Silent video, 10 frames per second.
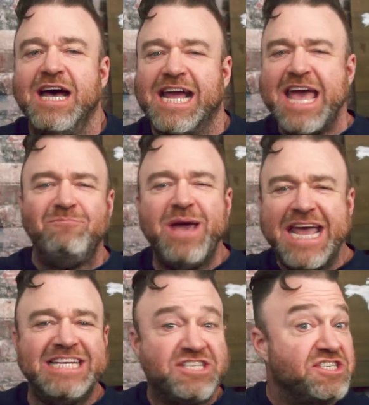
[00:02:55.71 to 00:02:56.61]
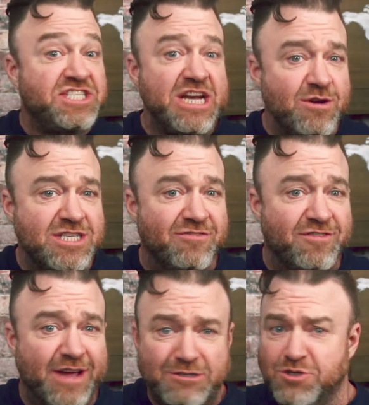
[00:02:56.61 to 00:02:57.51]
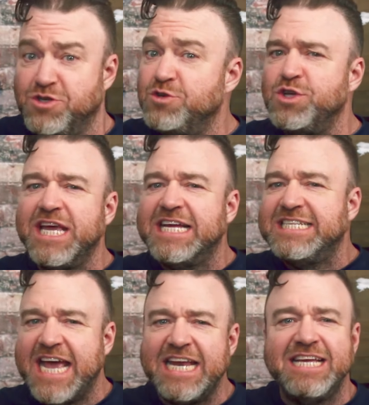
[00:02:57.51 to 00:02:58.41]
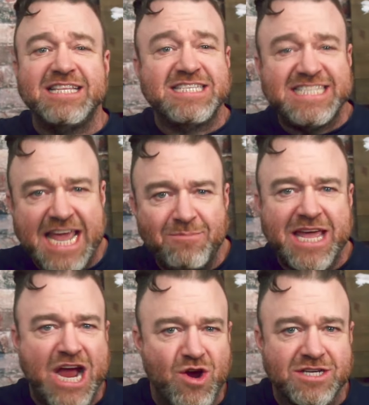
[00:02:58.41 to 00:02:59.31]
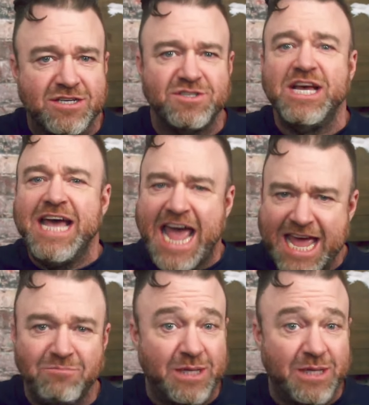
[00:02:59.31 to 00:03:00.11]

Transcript: A campaign is a series of adventures, usually containing the same characters and